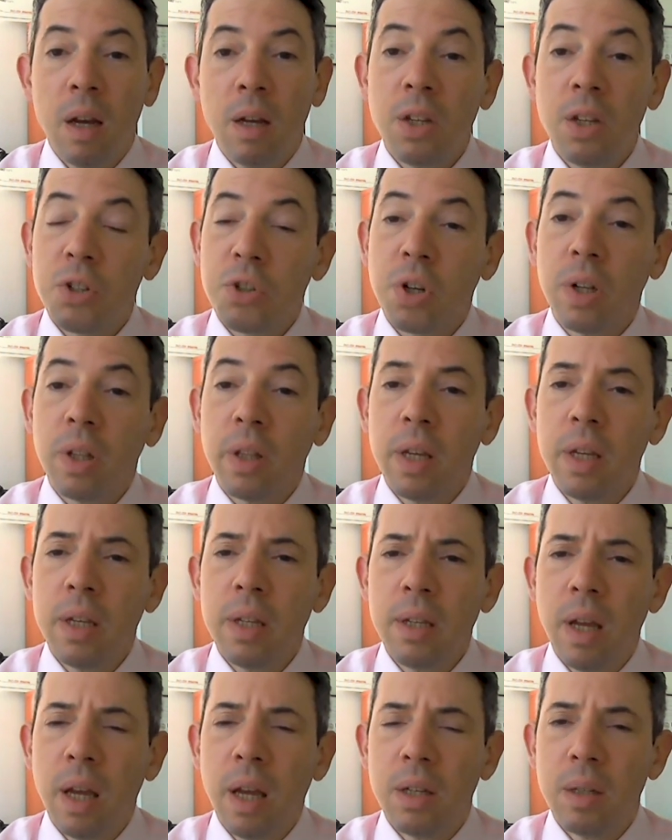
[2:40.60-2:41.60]

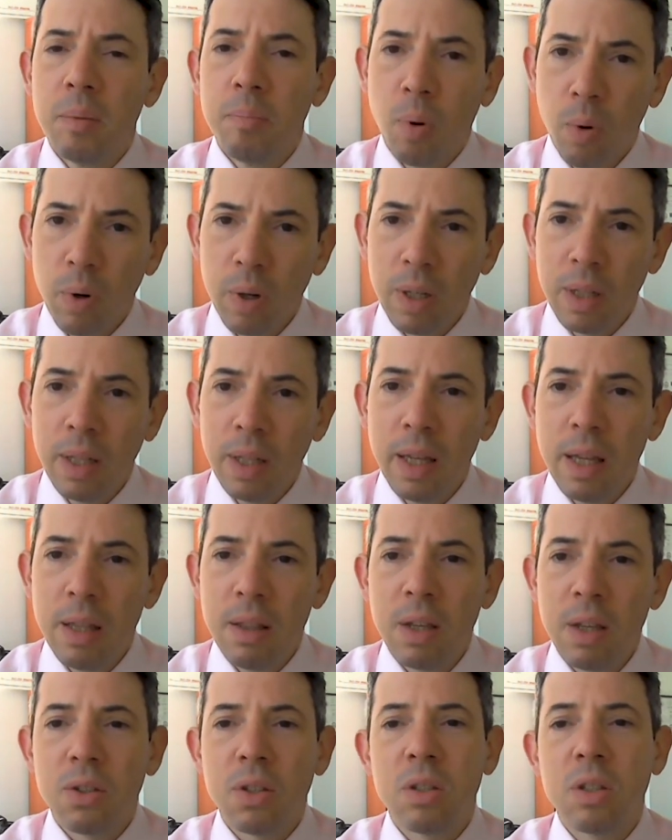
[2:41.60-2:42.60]
Additionally, and importantly,
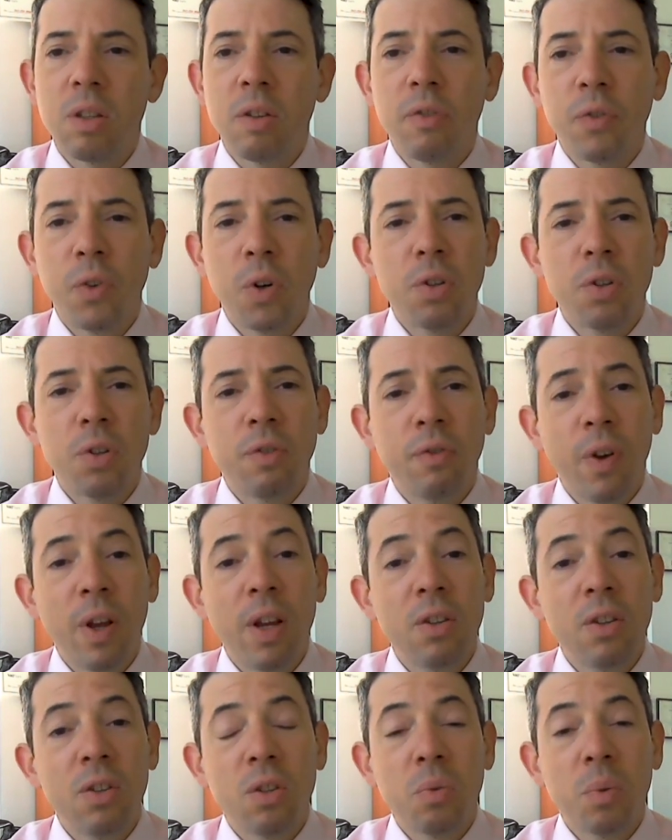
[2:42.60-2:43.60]
this is the first
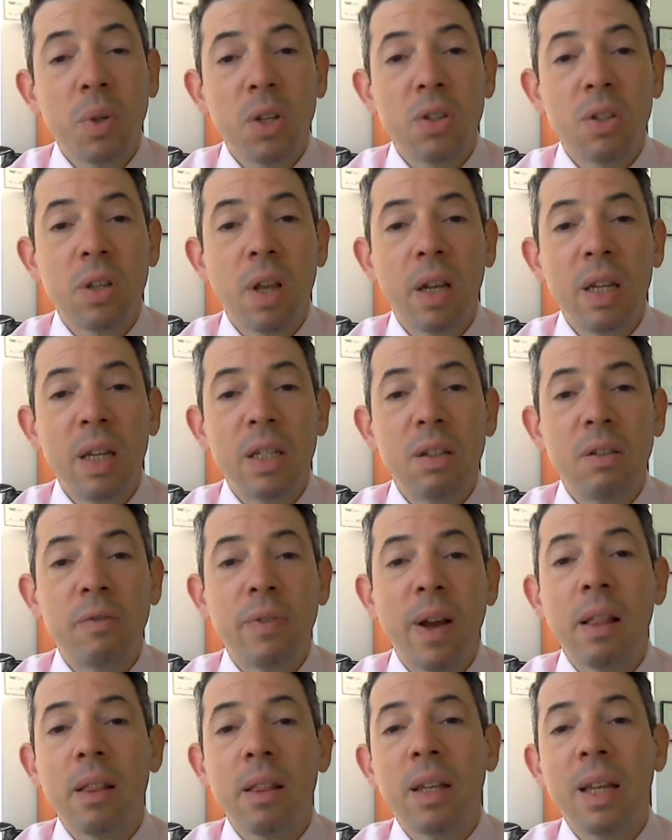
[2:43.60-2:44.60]
phase 3 study to
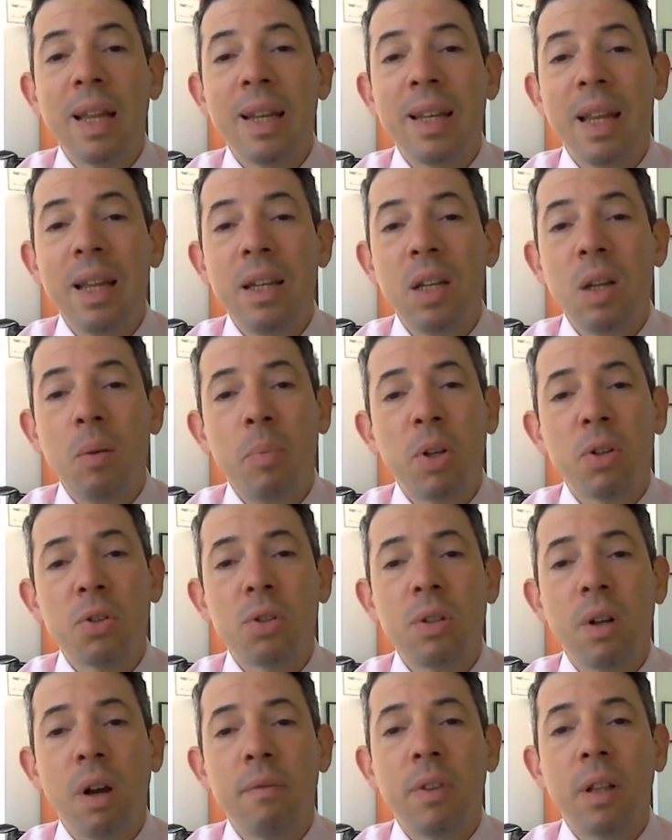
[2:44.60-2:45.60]
validate
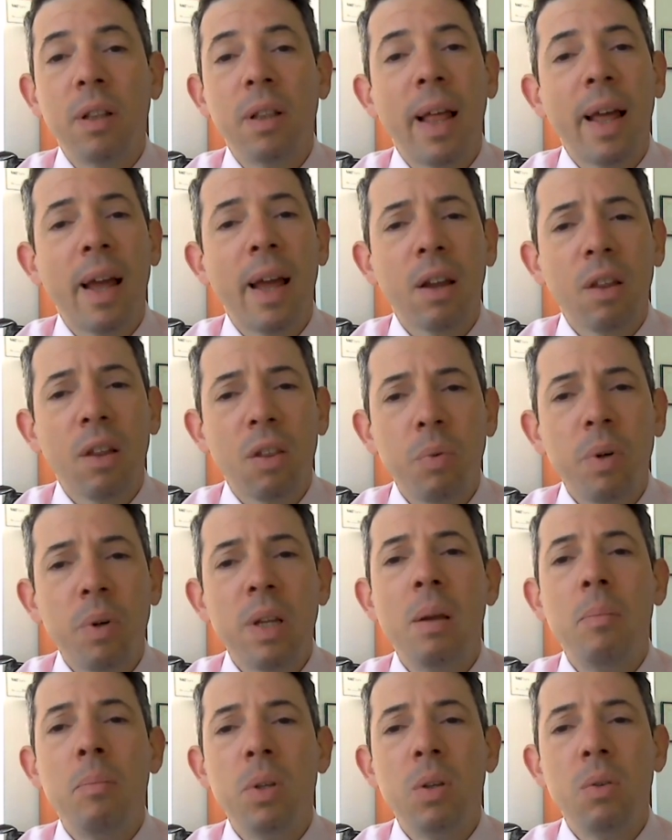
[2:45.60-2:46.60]
inhibition of the
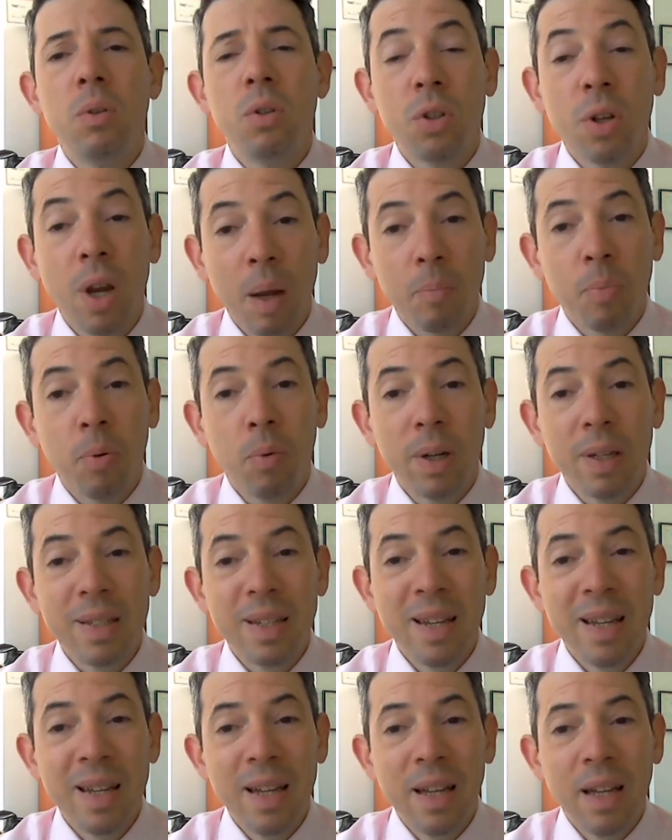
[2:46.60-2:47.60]
LAG3 immune
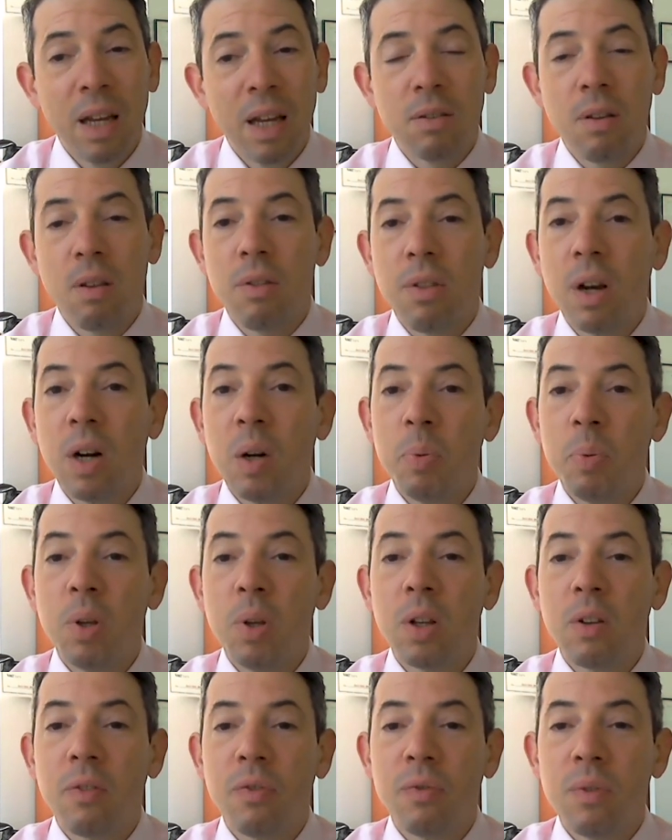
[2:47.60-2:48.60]
checkpoint as a
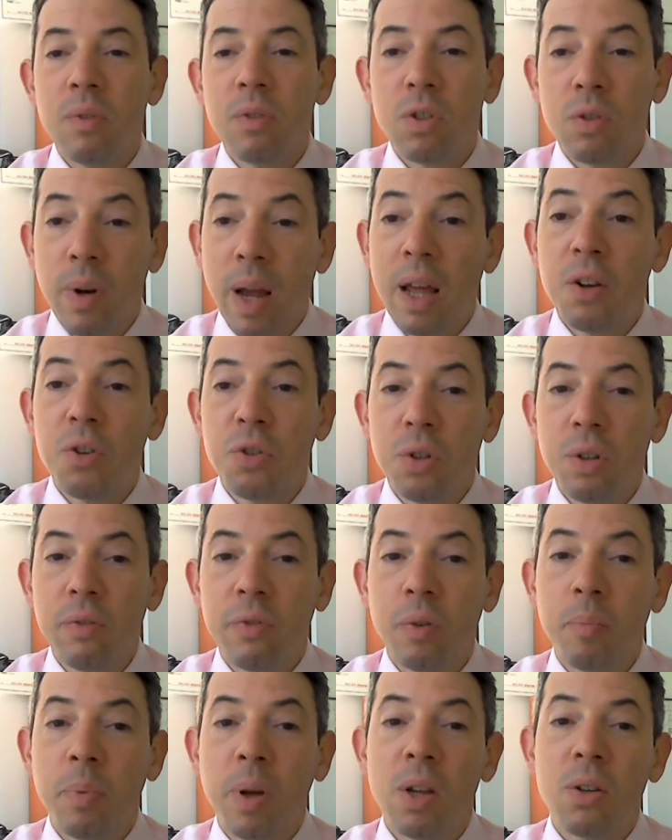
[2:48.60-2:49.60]
therapeutic strategy
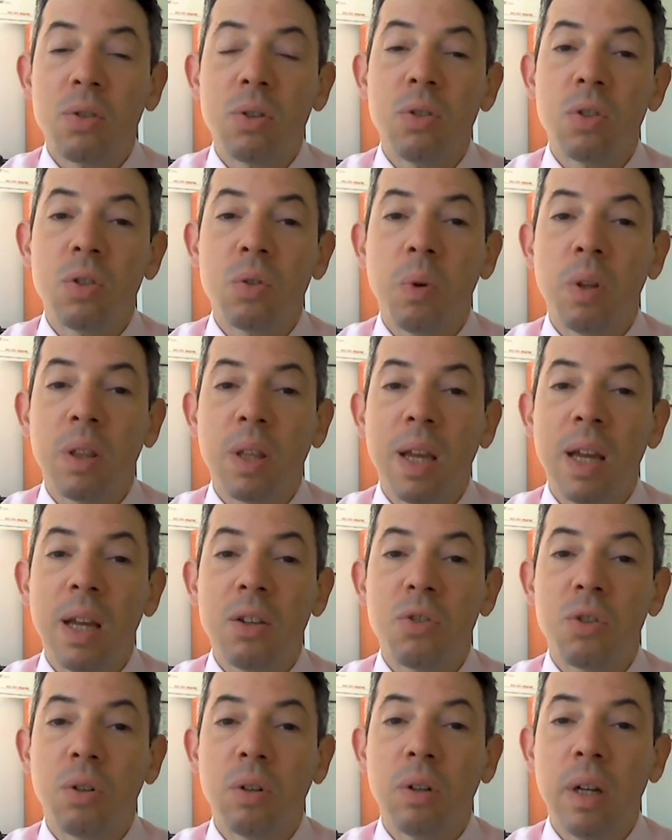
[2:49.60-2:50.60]
for patients with
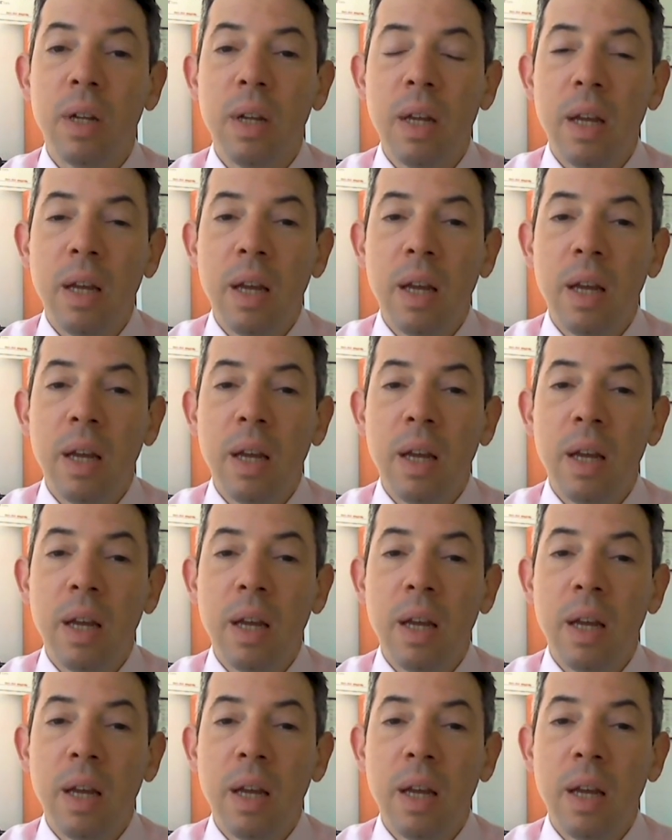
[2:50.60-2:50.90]
cancer,